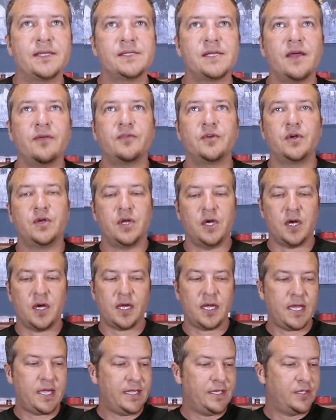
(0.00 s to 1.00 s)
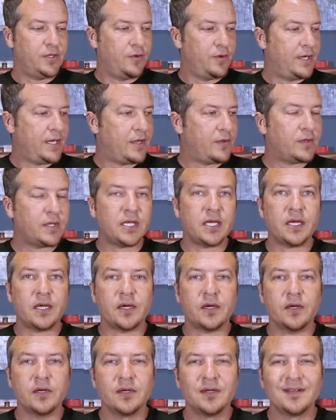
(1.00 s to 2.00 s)
After Dark. How you doing out
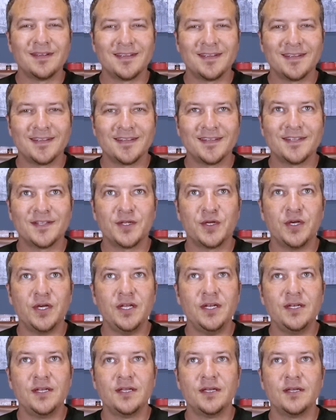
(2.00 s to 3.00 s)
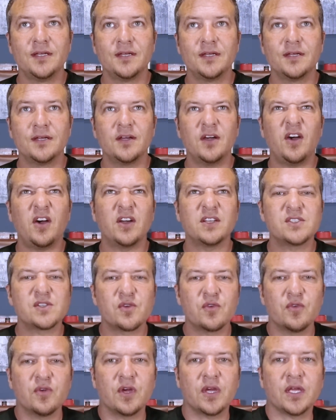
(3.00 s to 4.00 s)
there? Good? Oh, it's
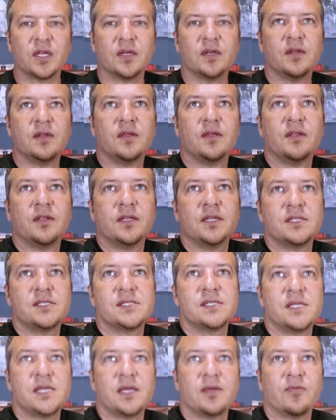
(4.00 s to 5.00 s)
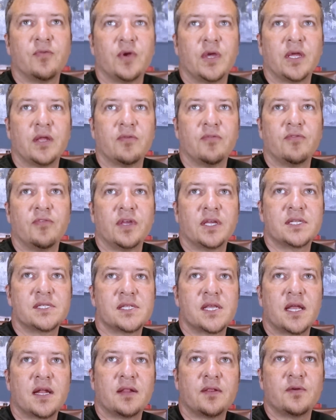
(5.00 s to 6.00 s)
crooked. Let's see if we can fix
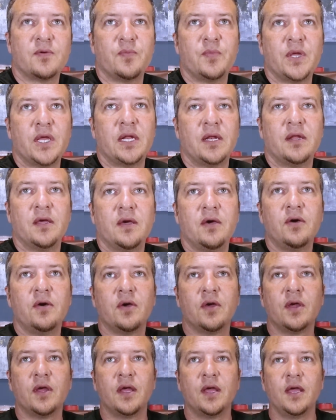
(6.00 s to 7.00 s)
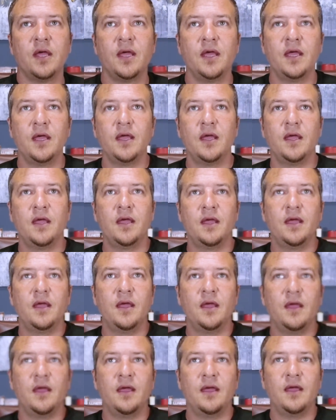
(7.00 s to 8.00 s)
that a little bit. No?
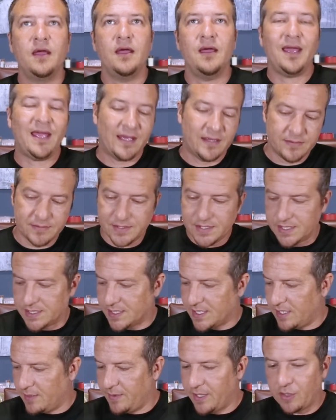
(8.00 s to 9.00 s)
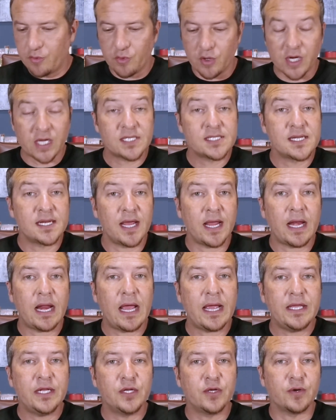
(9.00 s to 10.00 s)
Eh, just going to be crooked tonight. How
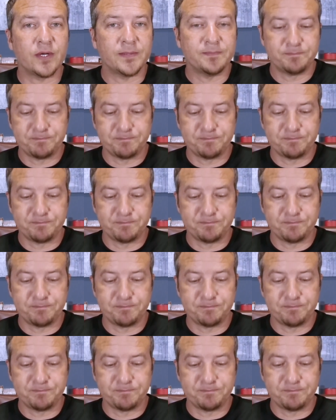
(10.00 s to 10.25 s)
you doing?